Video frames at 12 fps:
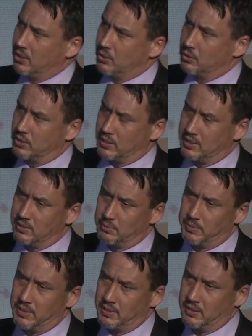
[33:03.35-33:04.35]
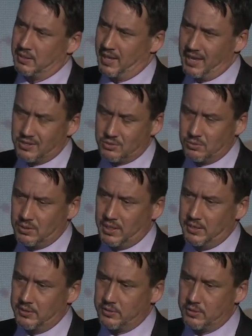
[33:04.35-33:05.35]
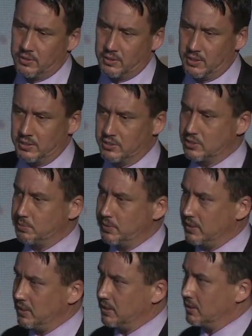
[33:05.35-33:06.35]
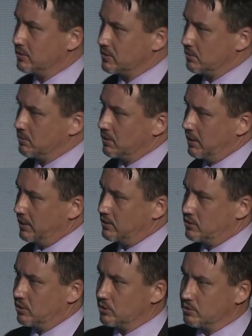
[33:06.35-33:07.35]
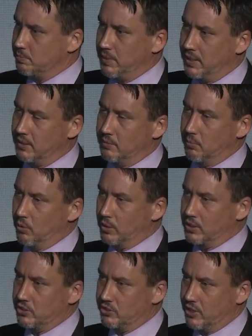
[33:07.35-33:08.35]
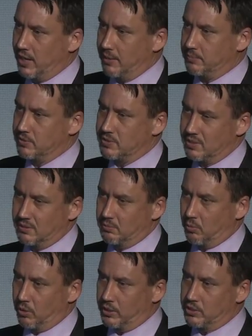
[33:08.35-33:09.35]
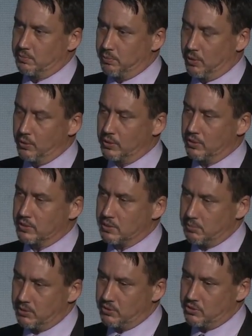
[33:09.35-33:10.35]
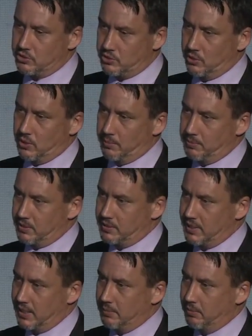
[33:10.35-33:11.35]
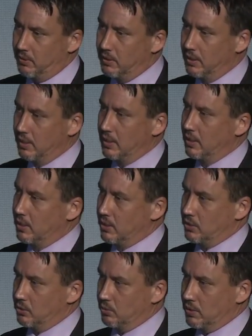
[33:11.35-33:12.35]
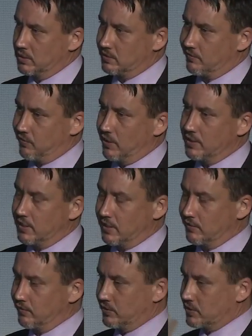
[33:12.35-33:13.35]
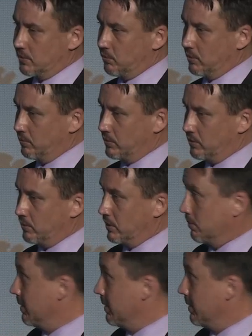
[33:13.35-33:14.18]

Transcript: who can either be the actual lender or can just be, someone like Joe's Bait and Mortgage Shop, just a mortgage broker, somebody who just showed up at the table who was fronting for someone with the real